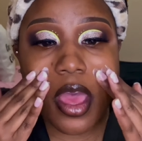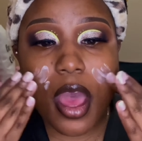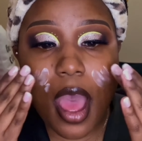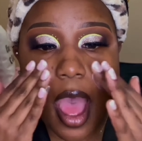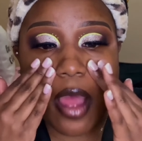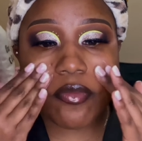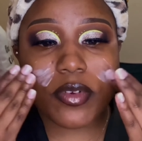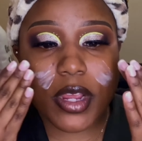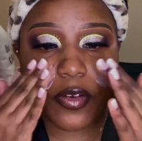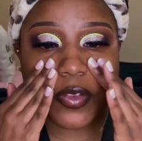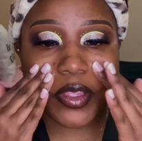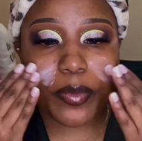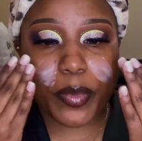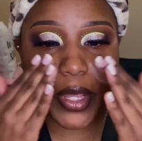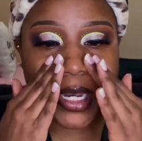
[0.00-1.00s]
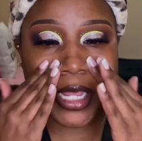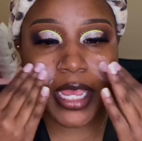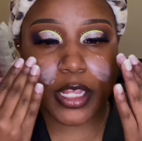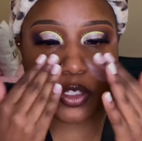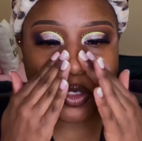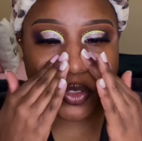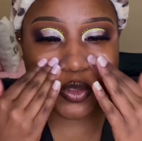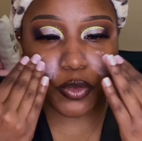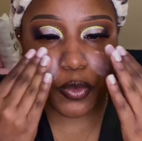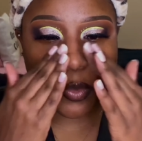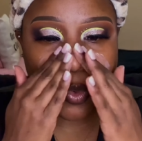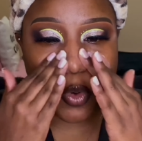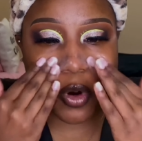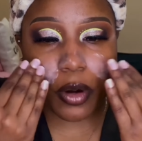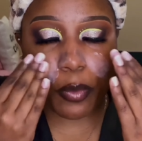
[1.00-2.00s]
I've definitely been into
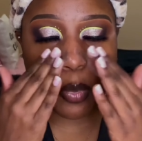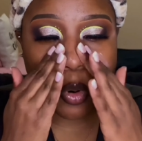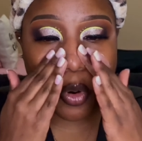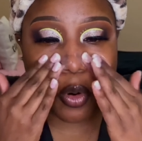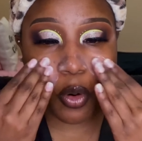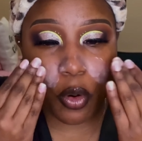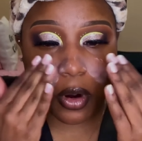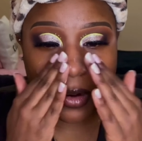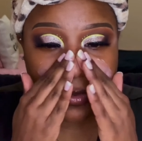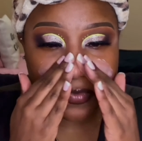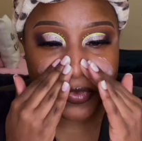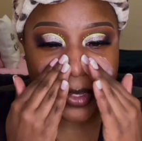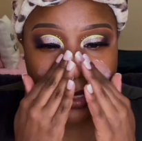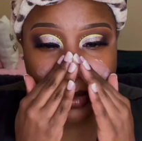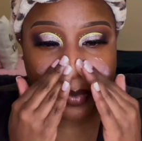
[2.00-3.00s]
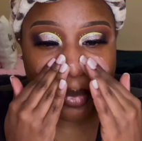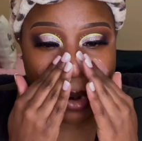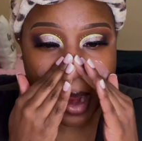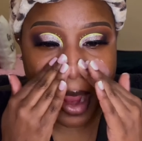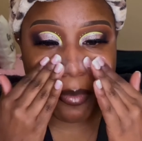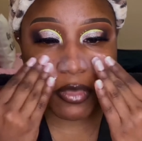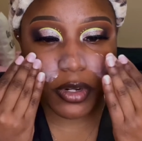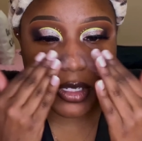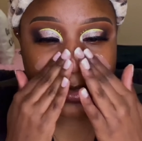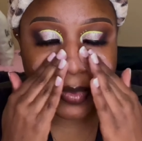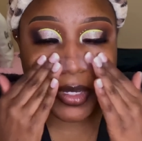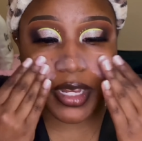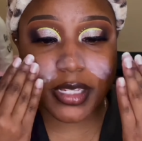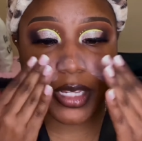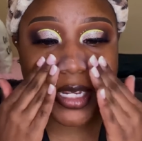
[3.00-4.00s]
more pore filling primers
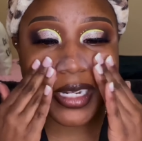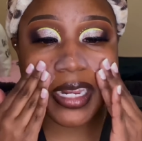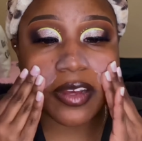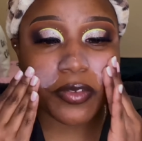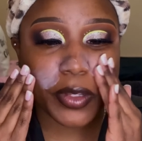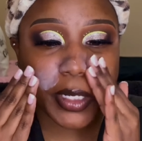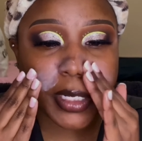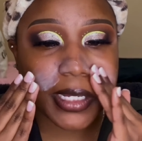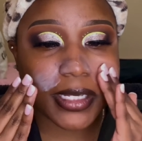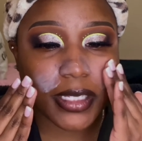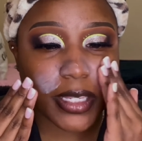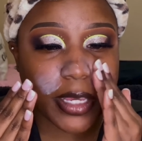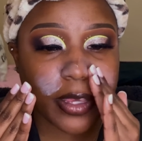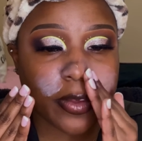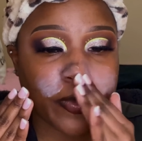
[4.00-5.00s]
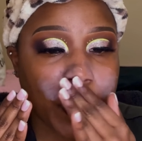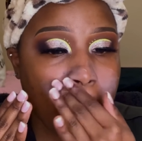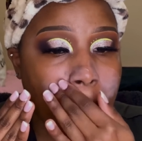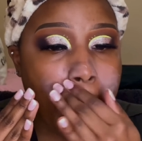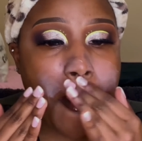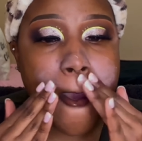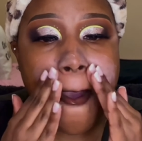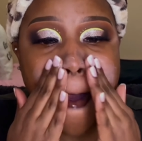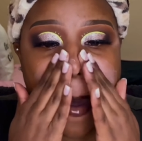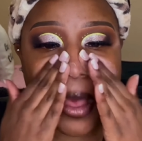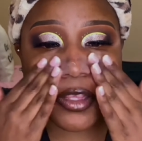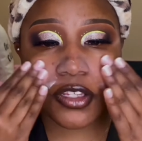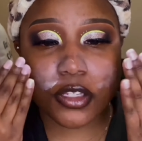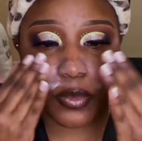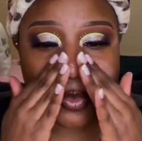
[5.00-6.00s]
because it definitely does give
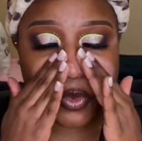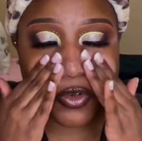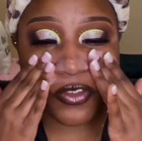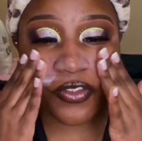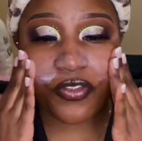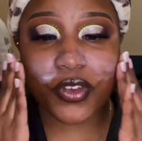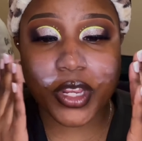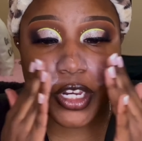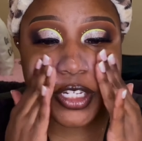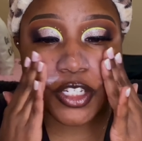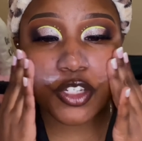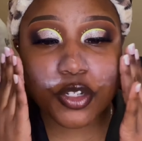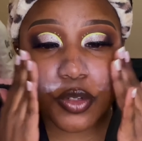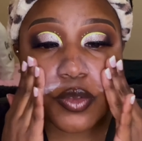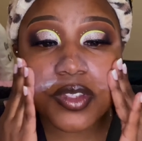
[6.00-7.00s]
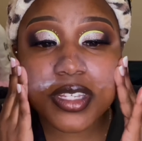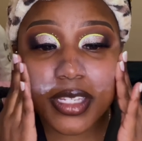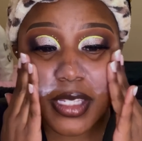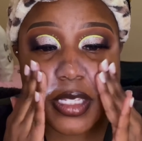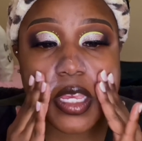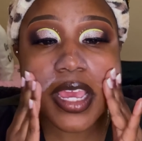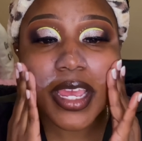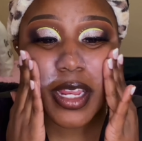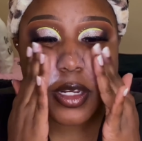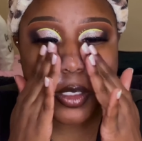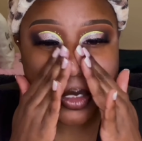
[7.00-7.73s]
a smooth finish to the skin.